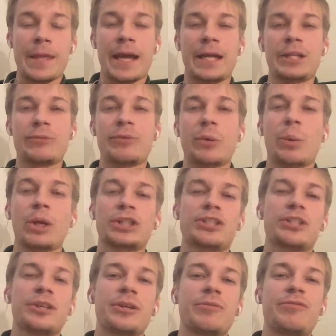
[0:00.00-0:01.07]
And if you
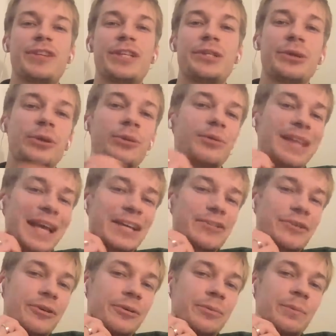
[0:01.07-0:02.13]
watch the video
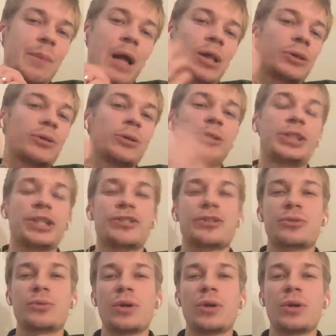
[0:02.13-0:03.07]
later, well, you just